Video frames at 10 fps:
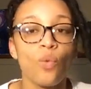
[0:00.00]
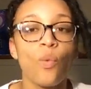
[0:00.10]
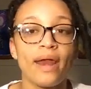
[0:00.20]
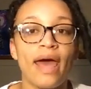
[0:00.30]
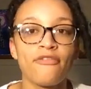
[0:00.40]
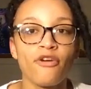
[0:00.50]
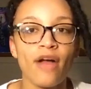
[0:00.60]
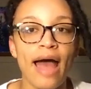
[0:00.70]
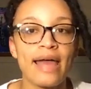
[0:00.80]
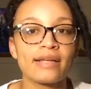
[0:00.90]
Whenever
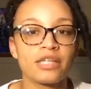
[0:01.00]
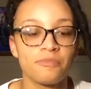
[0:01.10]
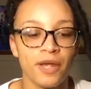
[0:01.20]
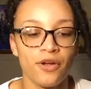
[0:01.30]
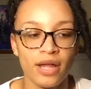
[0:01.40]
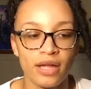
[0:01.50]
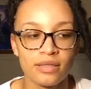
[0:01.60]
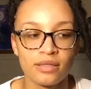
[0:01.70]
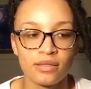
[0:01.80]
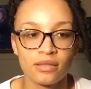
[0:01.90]
I
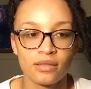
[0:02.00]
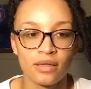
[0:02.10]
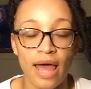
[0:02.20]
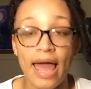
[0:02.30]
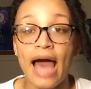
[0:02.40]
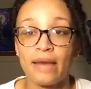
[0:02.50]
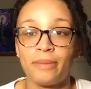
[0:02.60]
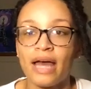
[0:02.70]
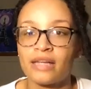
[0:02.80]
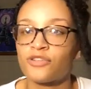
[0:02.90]
experience a
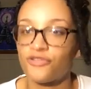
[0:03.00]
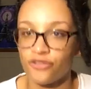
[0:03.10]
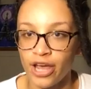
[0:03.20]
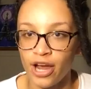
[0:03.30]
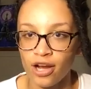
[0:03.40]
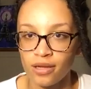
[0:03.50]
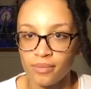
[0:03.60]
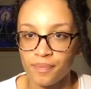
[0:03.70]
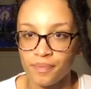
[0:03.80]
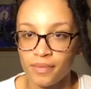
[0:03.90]
IBS flare,
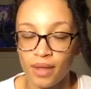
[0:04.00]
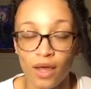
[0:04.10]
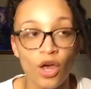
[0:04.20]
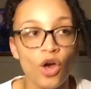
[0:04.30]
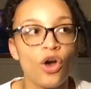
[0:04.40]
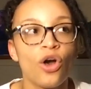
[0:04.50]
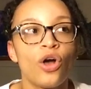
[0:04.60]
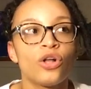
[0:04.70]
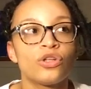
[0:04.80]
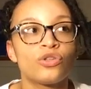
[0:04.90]

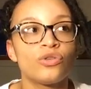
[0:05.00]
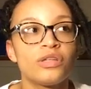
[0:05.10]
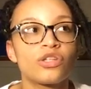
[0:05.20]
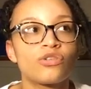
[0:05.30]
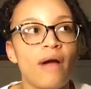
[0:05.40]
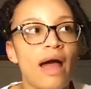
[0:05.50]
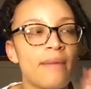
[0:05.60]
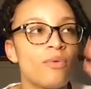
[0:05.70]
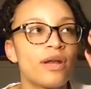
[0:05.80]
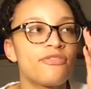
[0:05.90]
to
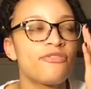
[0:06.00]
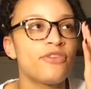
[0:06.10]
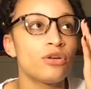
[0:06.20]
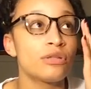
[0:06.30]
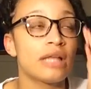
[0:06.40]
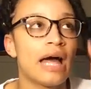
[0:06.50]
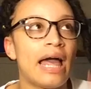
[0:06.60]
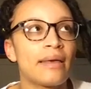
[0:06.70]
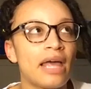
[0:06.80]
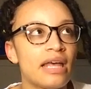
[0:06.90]
describe what it feels
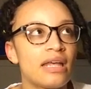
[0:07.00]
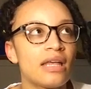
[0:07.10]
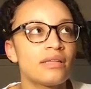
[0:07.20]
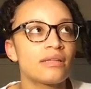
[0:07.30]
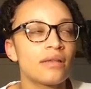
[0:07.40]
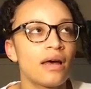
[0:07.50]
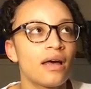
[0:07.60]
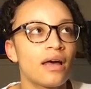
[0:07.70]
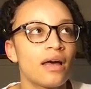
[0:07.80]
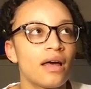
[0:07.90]
like is
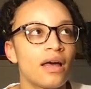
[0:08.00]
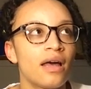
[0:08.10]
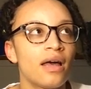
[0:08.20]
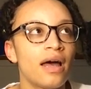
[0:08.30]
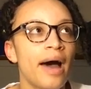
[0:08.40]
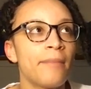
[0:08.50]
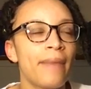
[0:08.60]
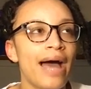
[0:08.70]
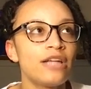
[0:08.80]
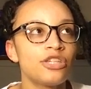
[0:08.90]

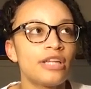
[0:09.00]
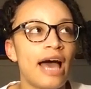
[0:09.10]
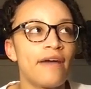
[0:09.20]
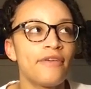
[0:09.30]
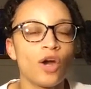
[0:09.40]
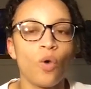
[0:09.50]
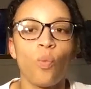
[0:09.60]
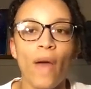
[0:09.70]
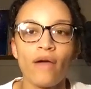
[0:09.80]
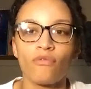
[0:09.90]
imagine having a
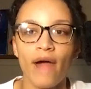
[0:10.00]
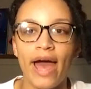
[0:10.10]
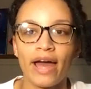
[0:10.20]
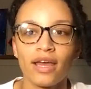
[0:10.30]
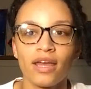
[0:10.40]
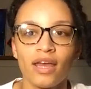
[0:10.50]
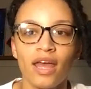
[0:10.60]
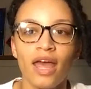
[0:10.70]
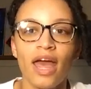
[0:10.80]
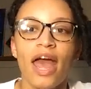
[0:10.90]
wet rag
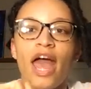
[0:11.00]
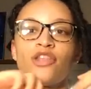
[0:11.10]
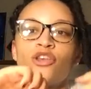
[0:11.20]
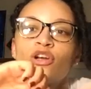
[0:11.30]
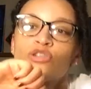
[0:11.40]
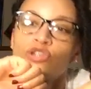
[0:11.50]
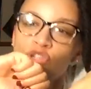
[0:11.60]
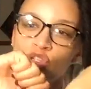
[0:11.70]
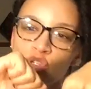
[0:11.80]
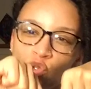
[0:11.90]
and you're
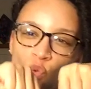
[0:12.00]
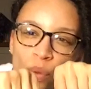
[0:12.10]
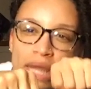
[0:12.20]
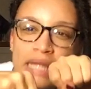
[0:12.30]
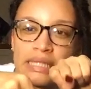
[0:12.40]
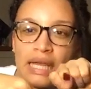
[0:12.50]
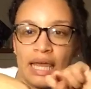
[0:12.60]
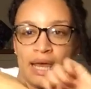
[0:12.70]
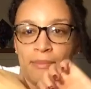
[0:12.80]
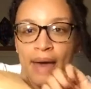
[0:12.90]

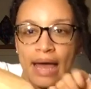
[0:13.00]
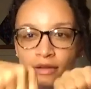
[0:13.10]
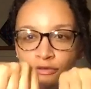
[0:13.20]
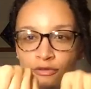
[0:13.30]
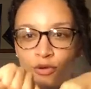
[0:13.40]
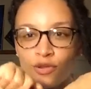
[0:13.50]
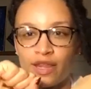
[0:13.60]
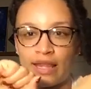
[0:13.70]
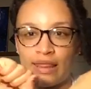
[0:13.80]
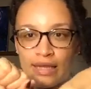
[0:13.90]
squeezing it back and forth
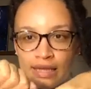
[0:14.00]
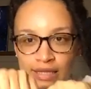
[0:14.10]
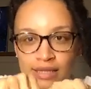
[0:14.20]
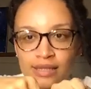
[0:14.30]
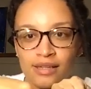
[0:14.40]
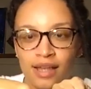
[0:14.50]
like this.